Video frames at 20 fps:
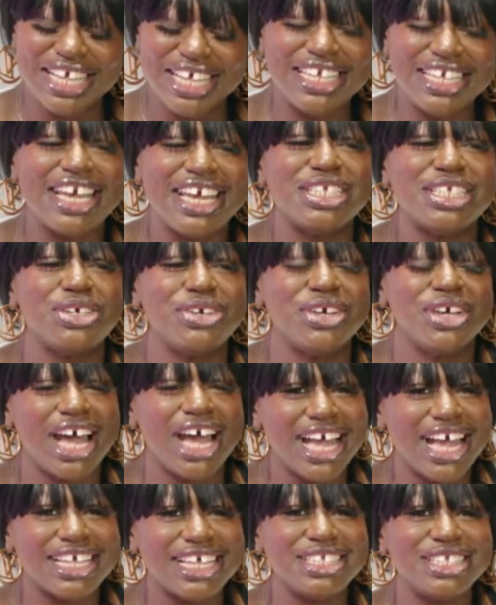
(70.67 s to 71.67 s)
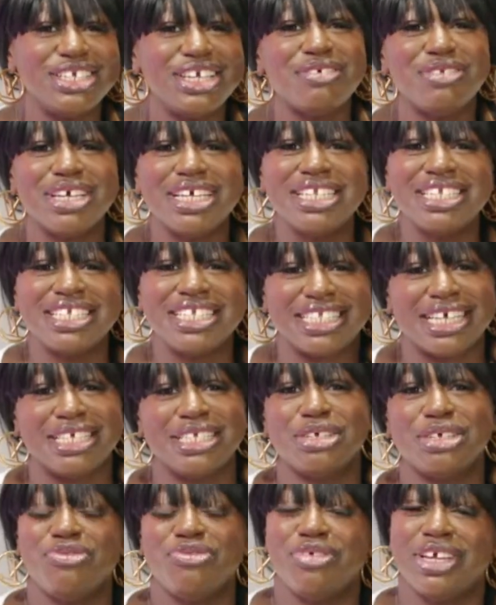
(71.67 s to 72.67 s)
Yeah. So guys, you have to
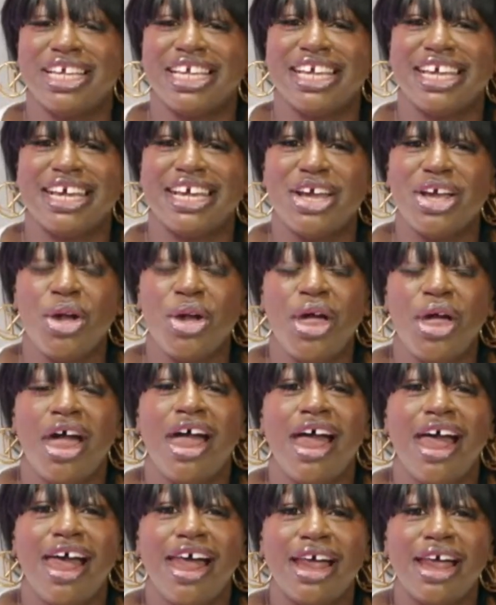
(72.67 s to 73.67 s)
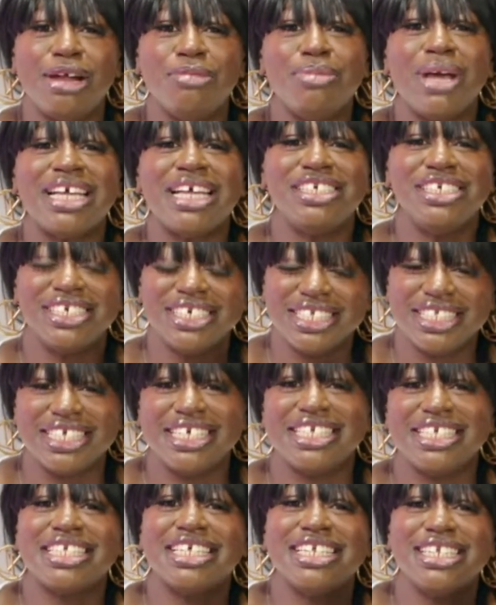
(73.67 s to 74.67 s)
understand something. Yeah. As you can
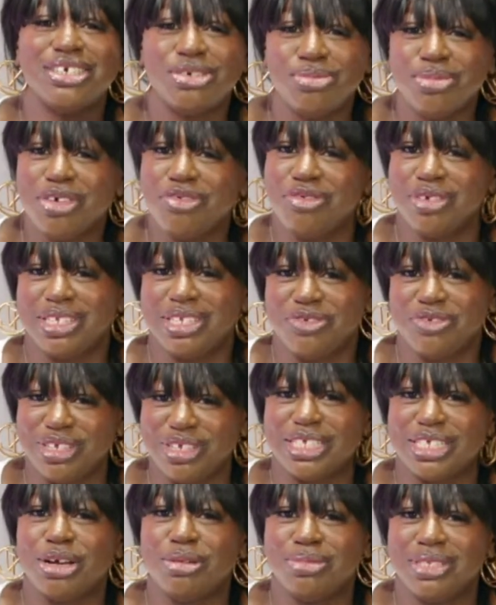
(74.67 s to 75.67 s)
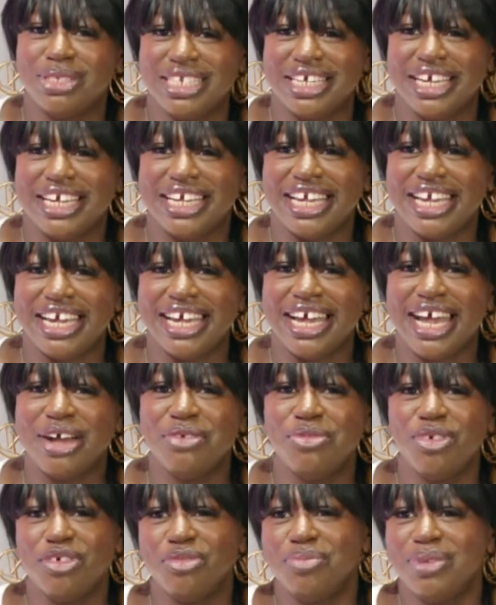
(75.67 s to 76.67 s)
see, it's a little bit of a different setup today. Yeah,
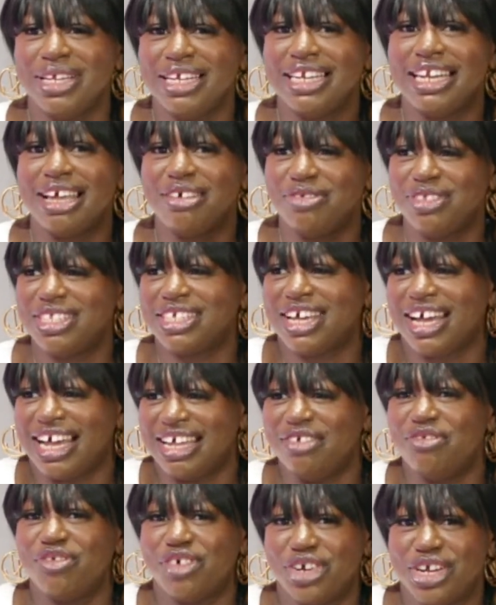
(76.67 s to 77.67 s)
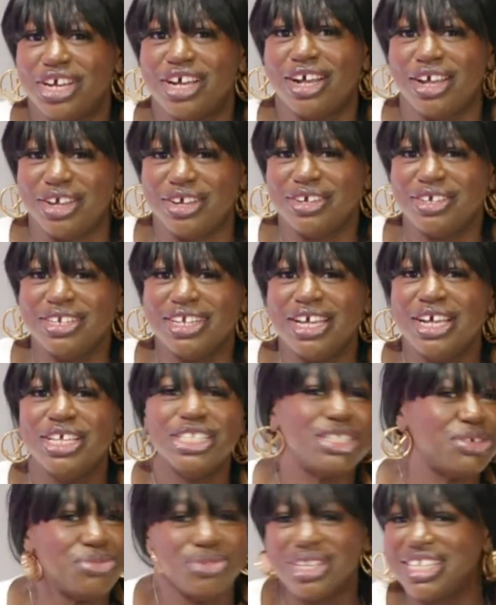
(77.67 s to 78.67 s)
and we've been left kind of on our own.
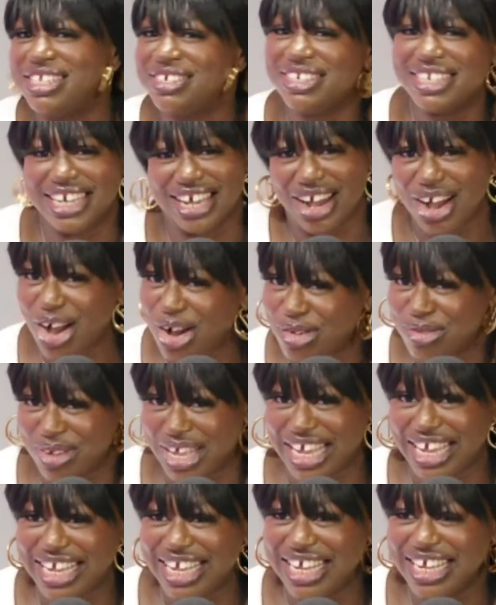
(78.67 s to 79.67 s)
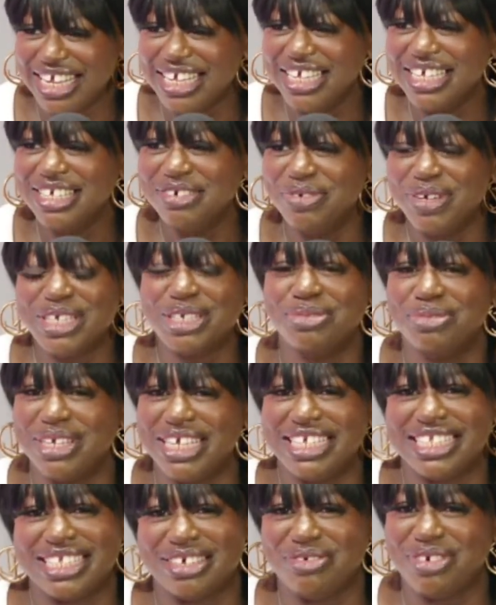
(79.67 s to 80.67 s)
So we're doing it our way, which
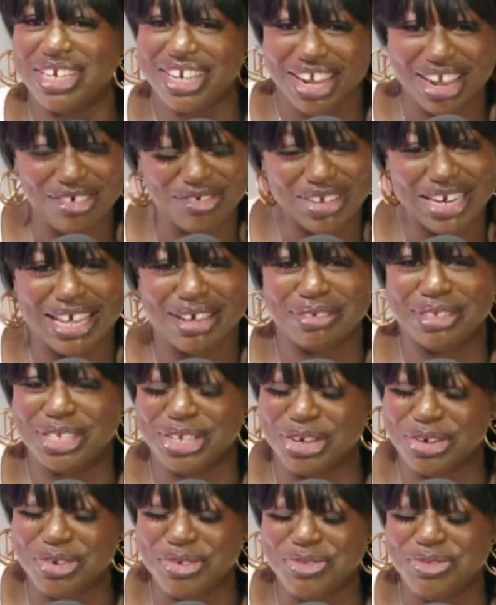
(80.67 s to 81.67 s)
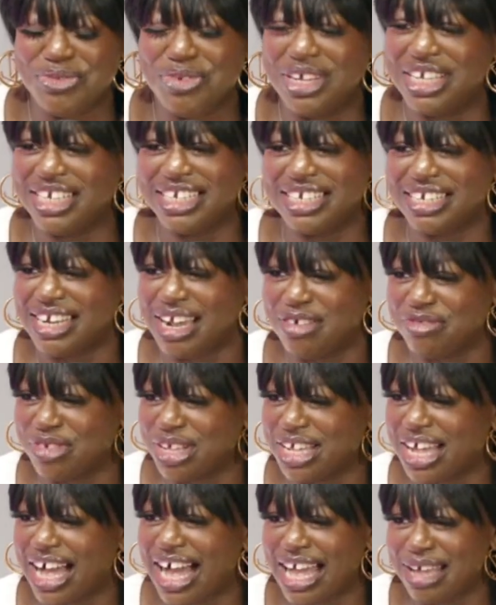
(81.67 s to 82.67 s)
means that we don't have a laptop, we don't have
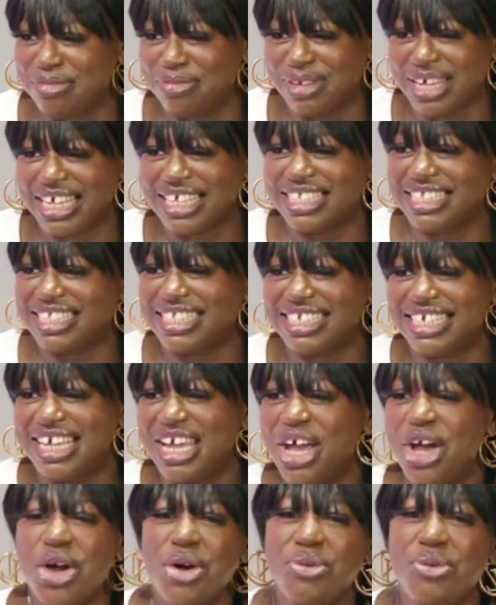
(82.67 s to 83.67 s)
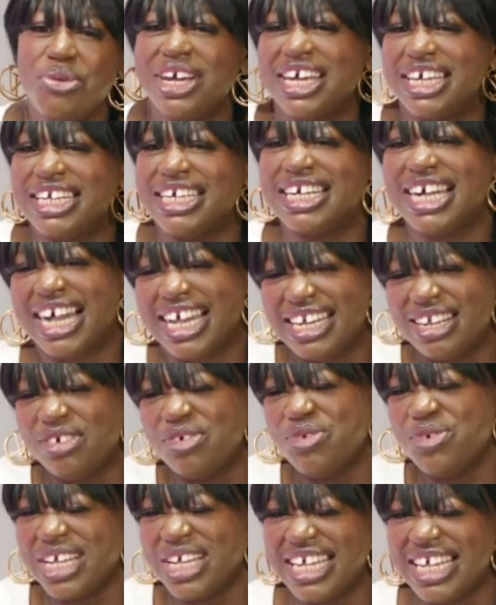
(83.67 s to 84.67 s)
an iPad. We're gonna kind
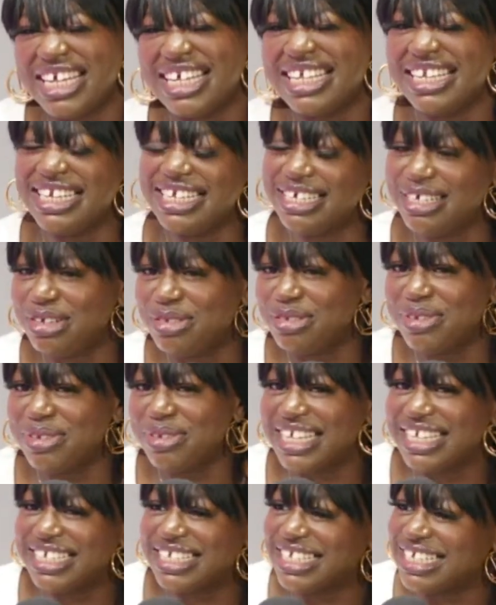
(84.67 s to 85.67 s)
of wing it a little bit.